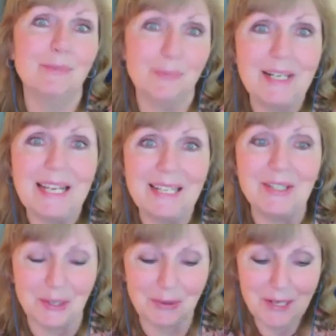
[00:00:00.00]
we needed
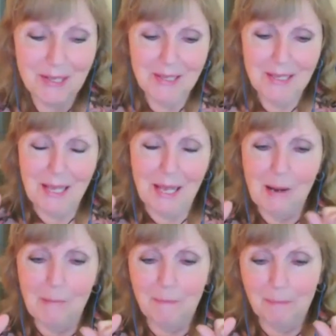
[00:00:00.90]
to.
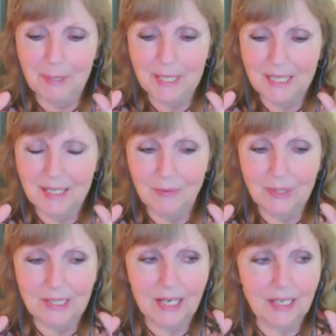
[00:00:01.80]
Uh, but
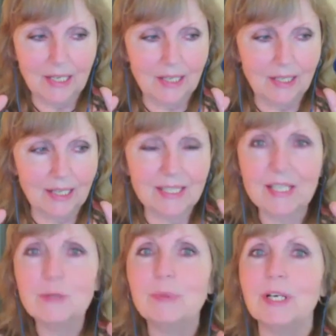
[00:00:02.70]
when I got
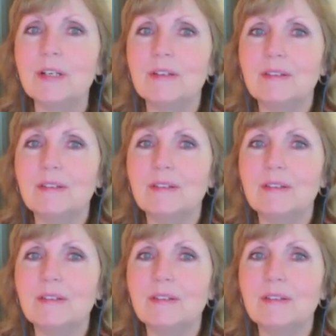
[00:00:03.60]
desperate,